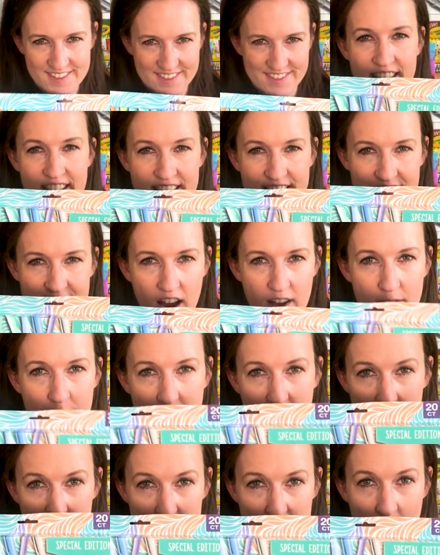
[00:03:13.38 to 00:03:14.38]
These I
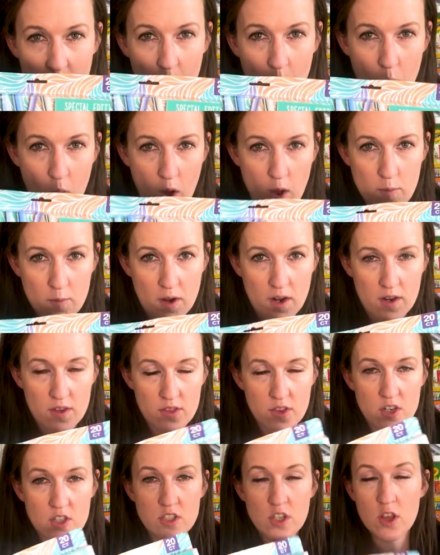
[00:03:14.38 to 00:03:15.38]
found out Walmart.
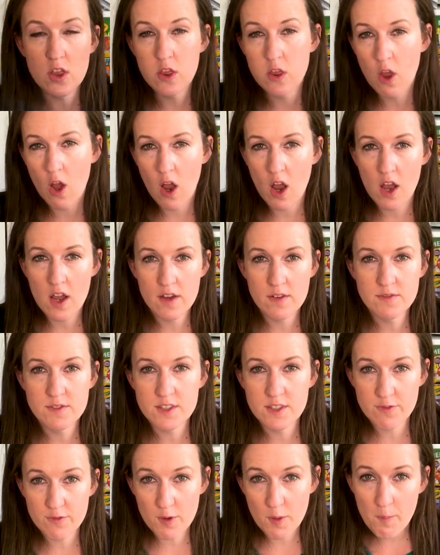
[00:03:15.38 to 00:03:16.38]
There's a lot of
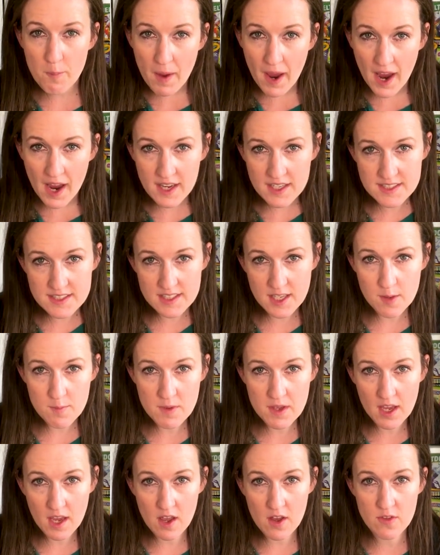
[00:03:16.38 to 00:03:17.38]
different packs
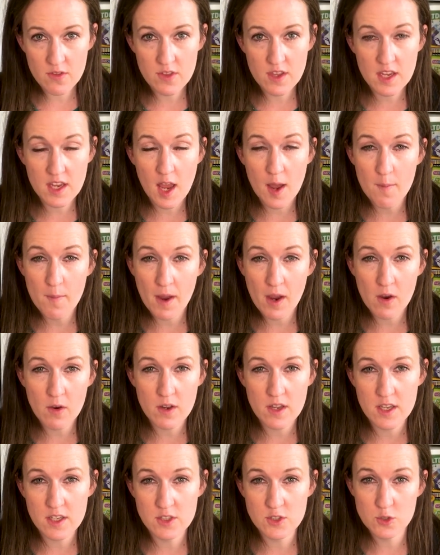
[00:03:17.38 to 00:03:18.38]
coming out. They come out
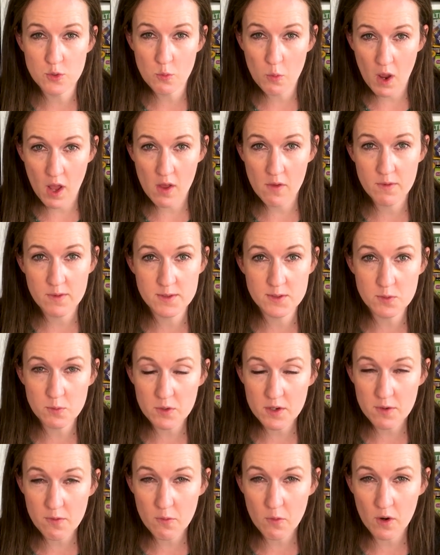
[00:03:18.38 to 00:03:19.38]
in twelve and
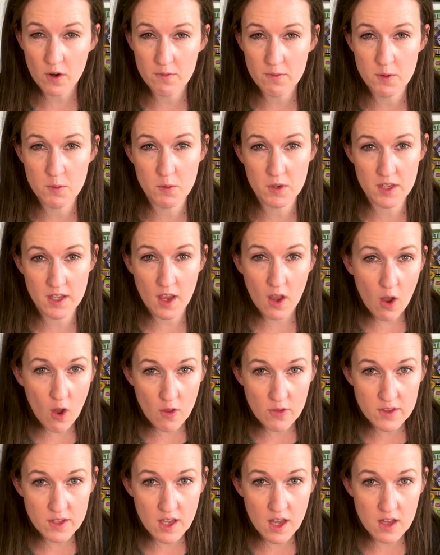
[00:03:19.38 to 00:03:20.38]
twenty-four. If you want to get all
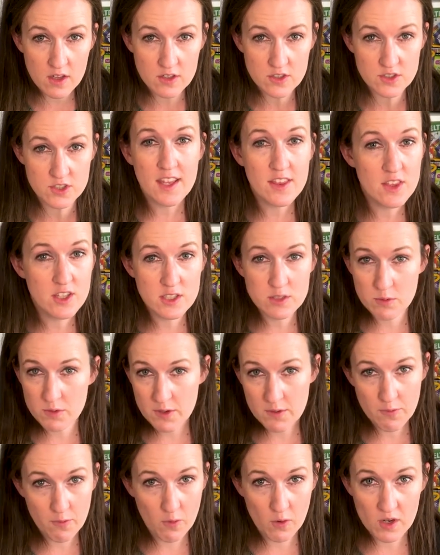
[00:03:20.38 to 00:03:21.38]
the colors, get the
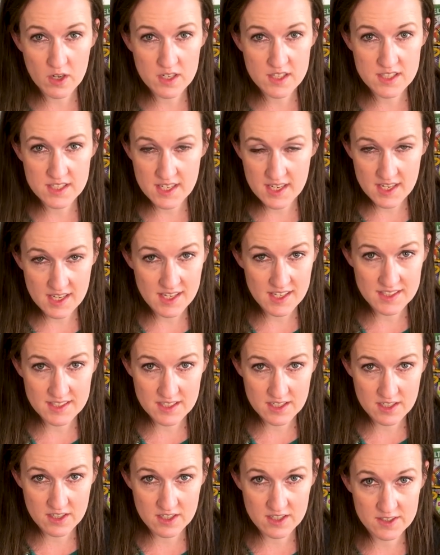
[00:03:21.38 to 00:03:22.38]
twenty-four, it's
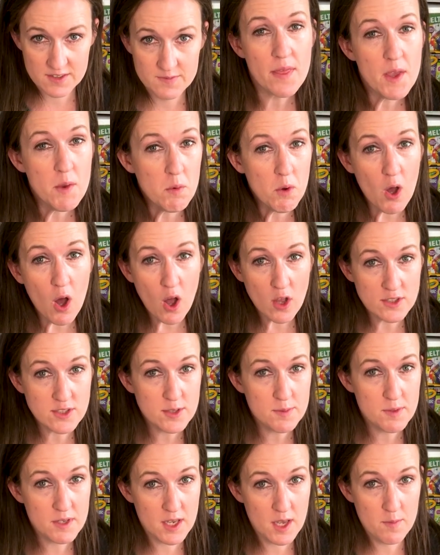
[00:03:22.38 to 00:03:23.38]
easier. They will also
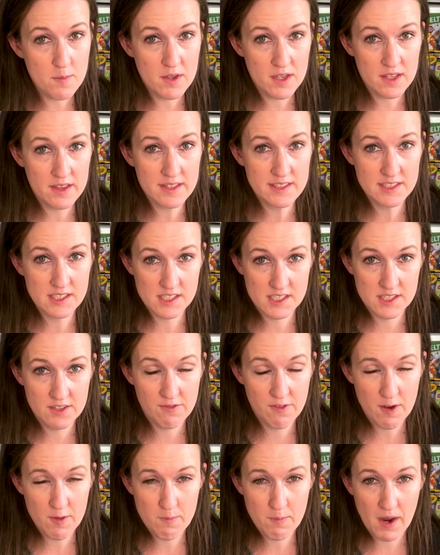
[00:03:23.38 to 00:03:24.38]
be coming in the
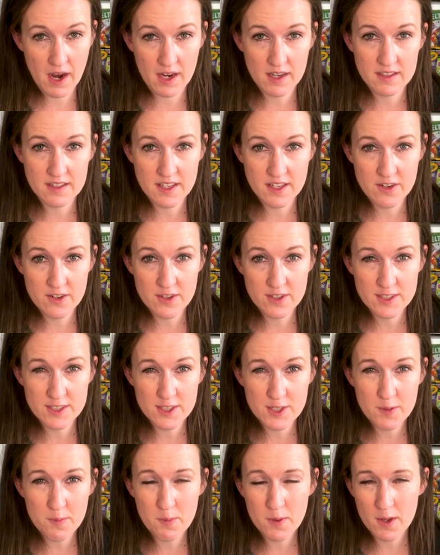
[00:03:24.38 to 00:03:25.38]
sixty-five pack later this
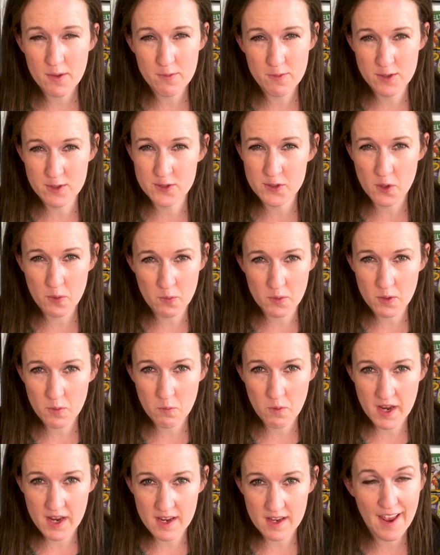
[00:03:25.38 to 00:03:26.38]
year, but if you don't want to
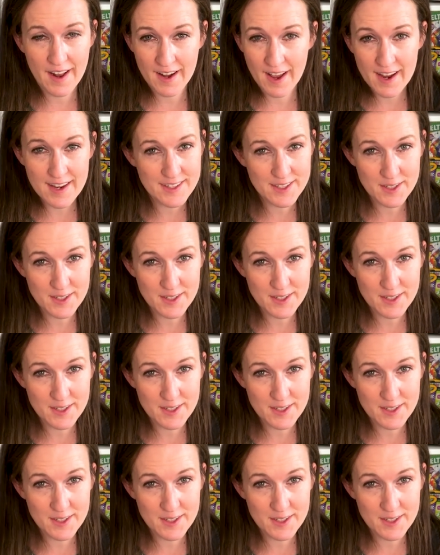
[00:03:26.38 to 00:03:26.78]
wait, and I